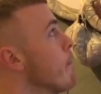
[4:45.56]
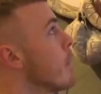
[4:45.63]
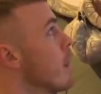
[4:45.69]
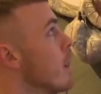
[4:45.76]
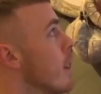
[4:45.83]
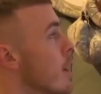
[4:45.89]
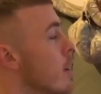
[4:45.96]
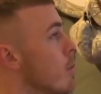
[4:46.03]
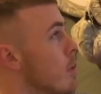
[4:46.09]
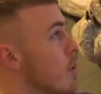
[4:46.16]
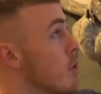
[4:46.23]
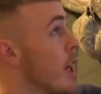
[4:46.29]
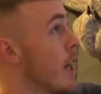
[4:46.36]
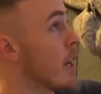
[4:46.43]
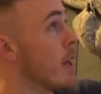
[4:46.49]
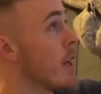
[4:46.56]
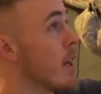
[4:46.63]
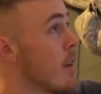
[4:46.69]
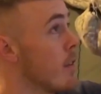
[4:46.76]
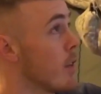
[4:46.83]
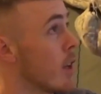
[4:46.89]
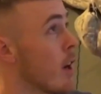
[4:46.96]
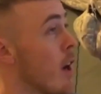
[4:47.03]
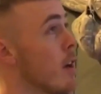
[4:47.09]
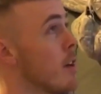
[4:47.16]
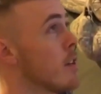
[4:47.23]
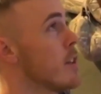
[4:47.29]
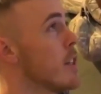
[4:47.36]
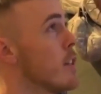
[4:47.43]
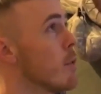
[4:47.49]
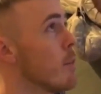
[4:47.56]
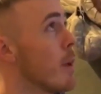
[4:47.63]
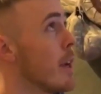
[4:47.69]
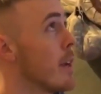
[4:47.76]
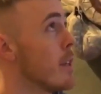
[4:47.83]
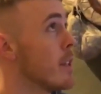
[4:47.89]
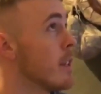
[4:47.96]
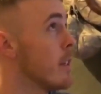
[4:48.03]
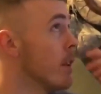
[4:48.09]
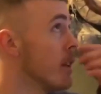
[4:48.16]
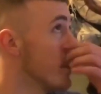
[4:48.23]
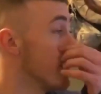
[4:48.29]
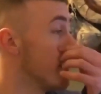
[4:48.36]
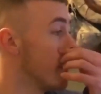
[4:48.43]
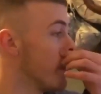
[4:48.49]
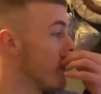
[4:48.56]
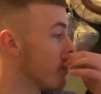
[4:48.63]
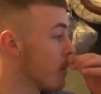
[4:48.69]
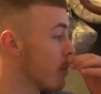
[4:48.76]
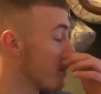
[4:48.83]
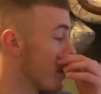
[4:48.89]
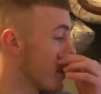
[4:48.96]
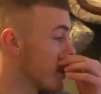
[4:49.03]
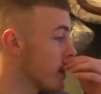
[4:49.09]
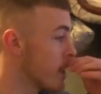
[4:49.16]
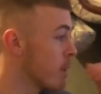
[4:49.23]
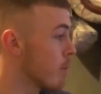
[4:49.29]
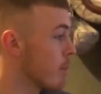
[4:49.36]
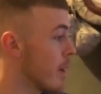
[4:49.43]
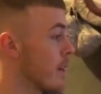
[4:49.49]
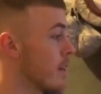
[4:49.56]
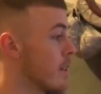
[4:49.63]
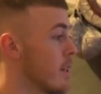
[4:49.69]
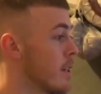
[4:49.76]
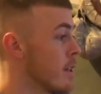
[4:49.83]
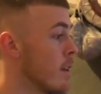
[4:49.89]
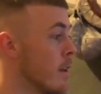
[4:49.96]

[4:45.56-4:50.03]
Yeah, you want to check if the curtains need replacing, if the blinds need replacing.